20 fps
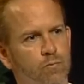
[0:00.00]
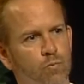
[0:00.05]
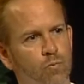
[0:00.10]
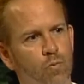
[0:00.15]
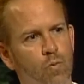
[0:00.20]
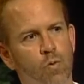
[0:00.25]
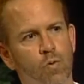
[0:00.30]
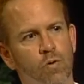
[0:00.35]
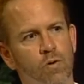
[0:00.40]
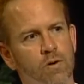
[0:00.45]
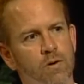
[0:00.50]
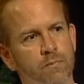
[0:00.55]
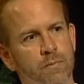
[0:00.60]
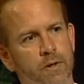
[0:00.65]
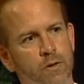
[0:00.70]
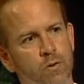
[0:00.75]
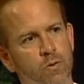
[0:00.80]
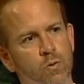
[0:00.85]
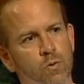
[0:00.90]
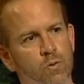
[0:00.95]
warm
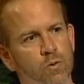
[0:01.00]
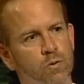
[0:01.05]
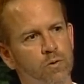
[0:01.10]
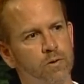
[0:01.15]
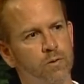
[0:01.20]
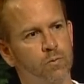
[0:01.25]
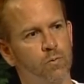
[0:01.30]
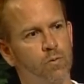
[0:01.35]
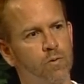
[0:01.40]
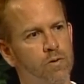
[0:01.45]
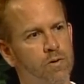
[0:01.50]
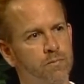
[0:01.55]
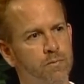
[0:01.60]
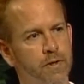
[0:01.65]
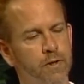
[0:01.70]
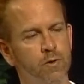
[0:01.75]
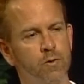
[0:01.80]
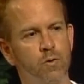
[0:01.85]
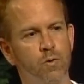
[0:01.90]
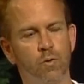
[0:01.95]
and cool and warm
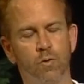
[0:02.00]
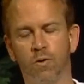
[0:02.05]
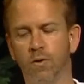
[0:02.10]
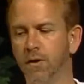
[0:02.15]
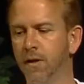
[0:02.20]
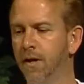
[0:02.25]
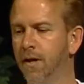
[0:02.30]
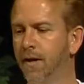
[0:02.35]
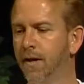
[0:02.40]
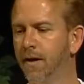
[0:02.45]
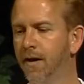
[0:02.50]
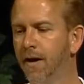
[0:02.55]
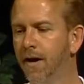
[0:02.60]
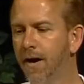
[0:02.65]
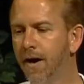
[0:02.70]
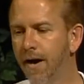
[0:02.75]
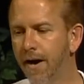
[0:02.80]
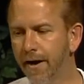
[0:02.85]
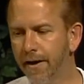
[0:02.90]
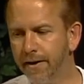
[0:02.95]
and cool,
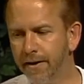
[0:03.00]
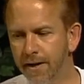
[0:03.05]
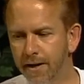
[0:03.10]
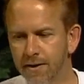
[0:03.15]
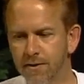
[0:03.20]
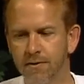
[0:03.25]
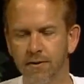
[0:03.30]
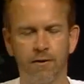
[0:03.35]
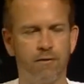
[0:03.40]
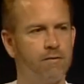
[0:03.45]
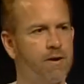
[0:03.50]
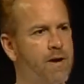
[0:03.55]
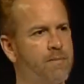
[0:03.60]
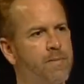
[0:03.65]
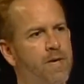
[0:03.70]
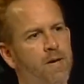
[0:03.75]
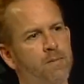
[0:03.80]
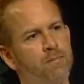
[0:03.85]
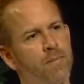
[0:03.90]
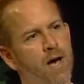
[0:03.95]
I can actually grab
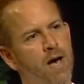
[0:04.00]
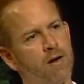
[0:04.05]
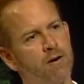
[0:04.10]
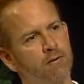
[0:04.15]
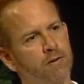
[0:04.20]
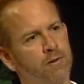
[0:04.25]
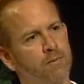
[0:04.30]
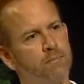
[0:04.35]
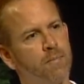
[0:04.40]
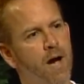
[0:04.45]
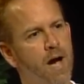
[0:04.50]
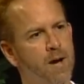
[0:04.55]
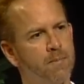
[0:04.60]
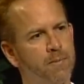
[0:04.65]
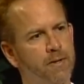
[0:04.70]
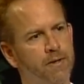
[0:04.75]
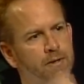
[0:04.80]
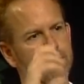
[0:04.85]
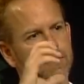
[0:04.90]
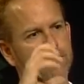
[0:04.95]
that bottle and
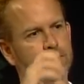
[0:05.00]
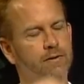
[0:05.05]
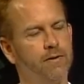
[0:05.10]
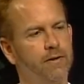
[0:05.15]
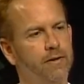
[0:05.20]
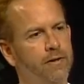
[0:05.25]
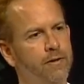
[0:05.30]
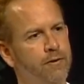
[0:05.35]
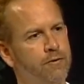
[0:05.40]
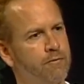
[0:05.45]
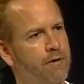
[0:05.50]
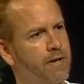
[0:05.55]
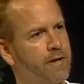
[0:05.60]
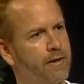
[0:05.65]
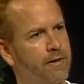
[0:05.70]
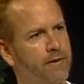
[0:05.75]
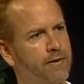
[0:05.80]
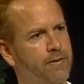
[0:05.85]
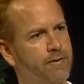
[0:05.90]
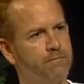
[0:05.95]
pop it and drink
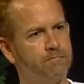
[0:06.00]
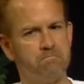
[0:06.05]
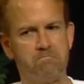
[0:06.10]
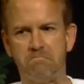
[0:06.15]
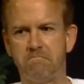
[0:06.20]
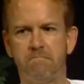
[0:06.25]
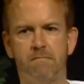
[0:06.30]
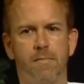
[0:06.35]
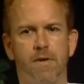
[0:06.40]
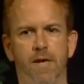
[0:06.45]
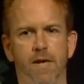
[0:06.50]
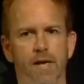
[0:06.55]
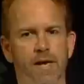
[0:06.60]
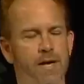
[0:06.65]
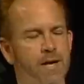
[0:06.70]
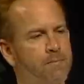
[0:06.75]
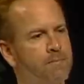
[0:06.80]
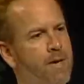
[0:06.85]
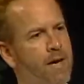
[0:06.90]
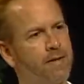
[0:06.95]
it,
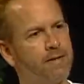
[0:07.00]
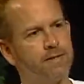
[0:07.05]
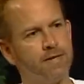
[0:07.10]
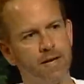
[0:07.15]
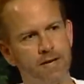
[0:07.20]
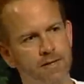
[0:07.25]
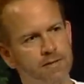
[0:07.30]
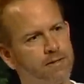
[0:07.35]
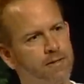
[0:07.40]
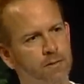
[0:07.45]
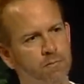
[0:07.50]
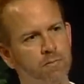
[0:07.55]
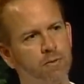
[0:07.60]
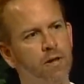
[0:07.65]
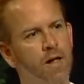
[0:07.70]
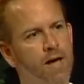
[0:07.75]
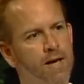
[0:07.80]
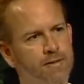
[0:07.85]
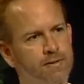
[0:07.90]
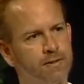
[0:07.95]
and I'm not tasting
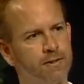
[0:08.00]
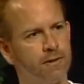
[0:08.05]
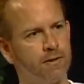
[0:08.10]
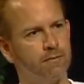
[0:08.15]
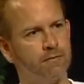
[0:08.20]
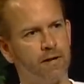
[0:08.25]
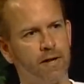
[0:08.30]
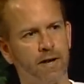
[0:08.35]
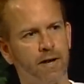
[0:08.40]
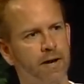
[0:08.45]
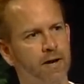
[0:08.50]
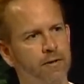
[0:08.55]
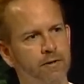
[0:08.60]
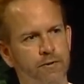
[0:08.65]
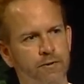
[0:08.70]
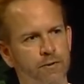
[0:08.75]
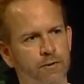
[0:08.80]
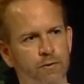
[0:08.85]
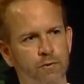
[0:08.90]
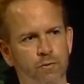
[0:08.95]
plastic like I
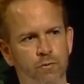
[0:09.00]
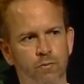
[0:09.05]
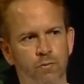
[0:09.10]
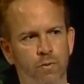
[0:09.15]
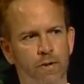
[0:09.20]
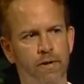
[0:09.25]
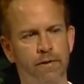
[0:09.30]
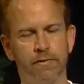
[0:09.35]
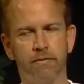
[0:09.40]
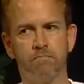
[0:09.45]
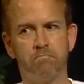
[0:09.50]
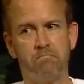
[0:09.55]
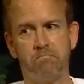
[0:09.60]
do with,